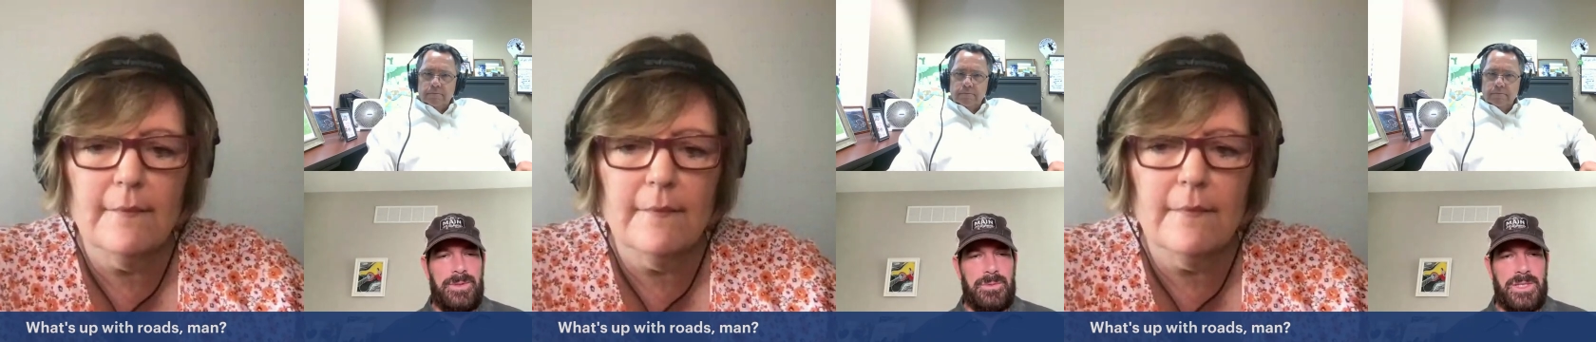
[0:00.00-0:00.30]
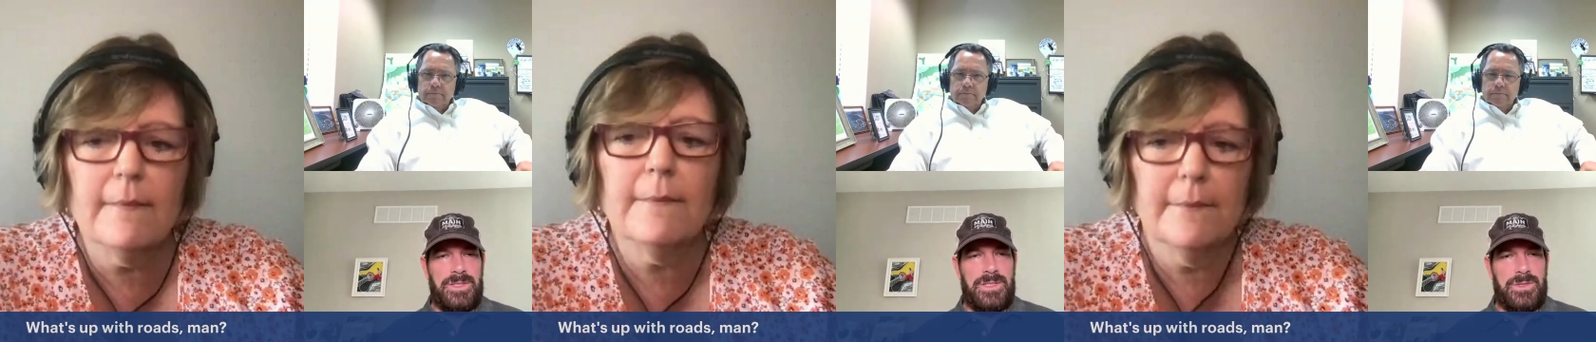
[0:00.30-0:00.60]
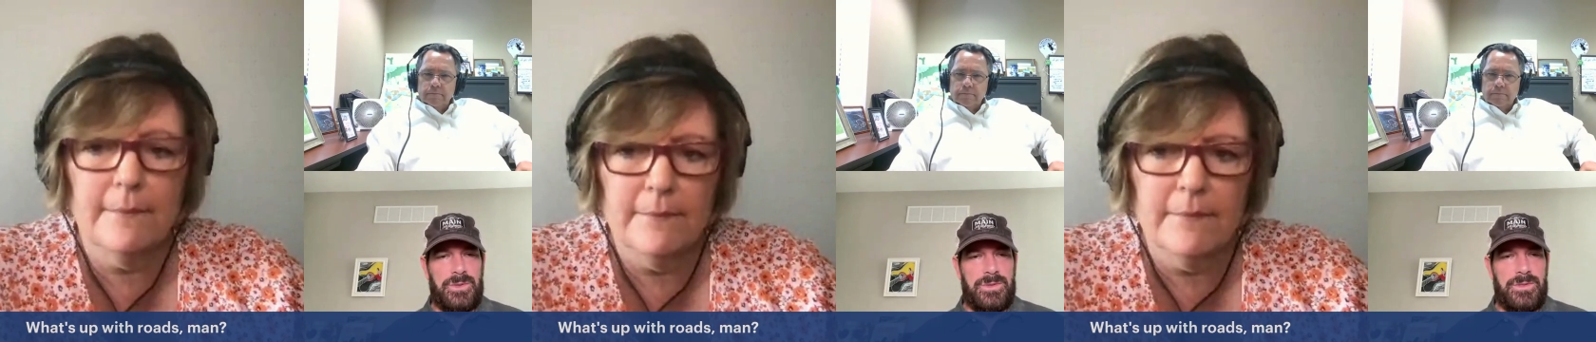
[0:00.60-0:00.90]
Speaker 1: a
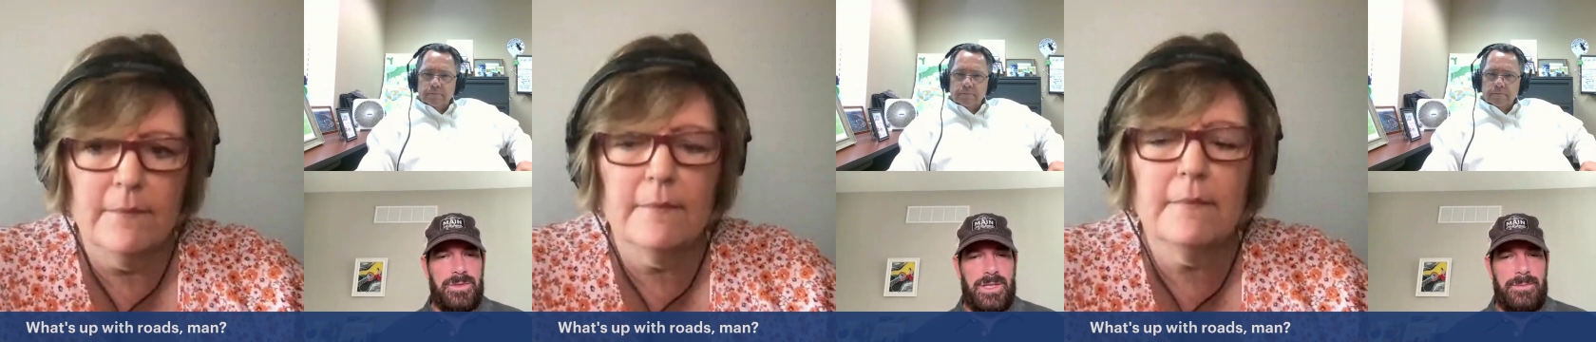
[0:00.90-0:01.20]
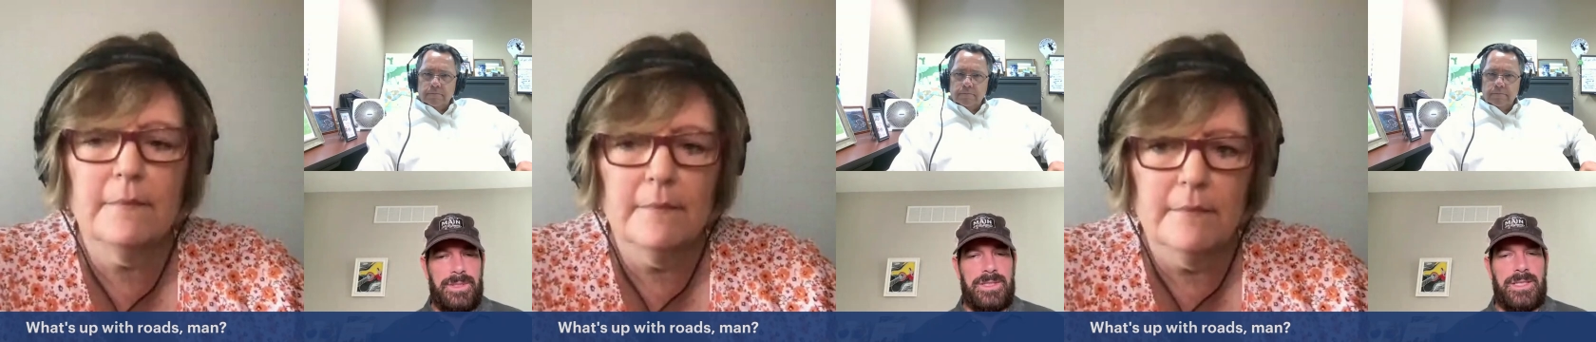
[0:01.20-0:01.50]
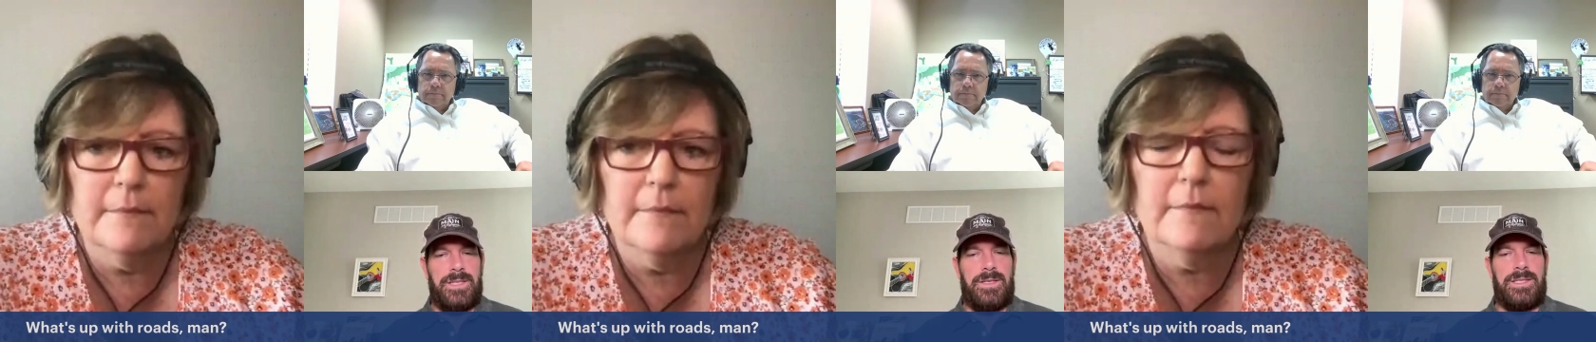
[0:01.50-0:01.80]
residential development
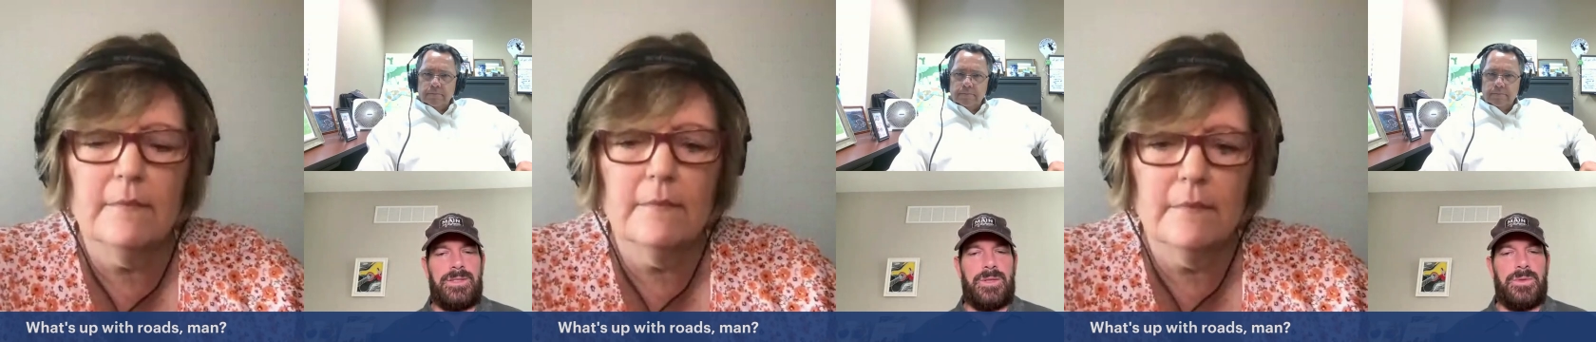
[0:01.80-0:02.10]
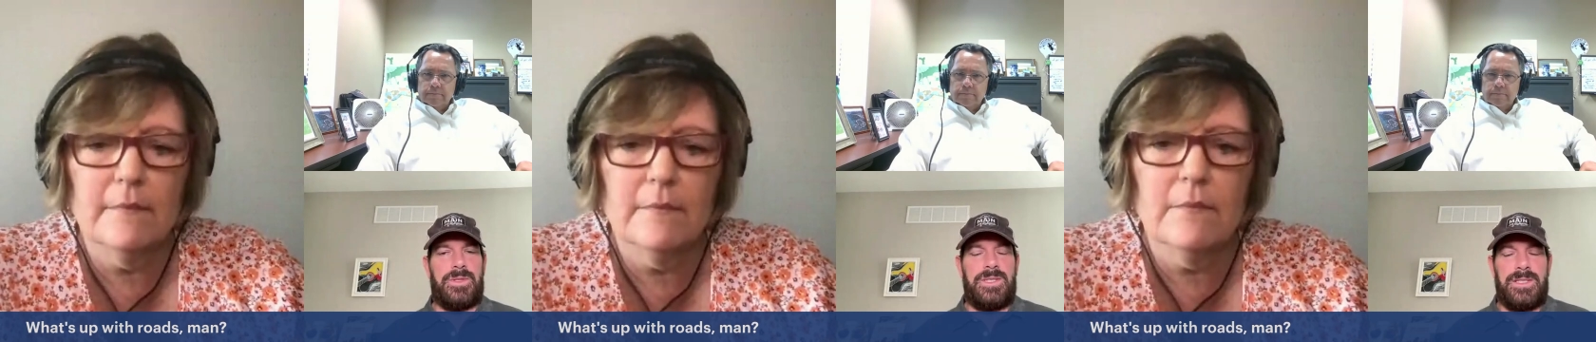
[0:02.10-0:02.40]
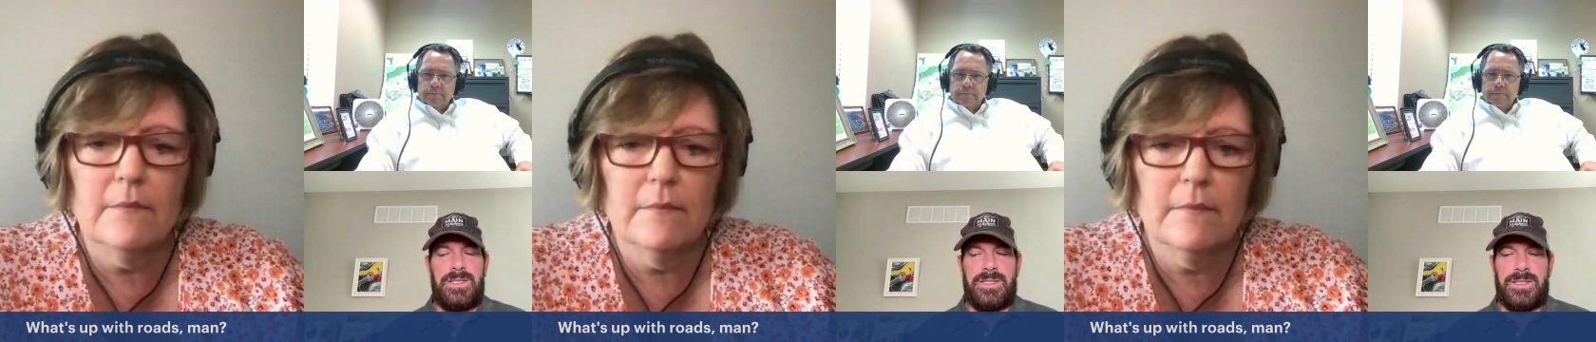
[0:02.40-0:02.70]
there, and so
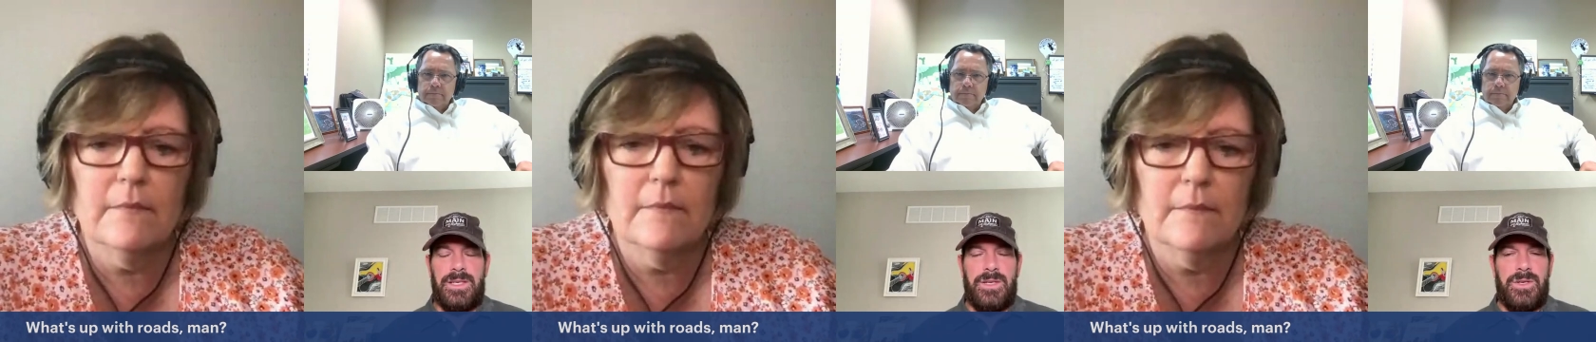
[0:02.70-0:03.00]
this is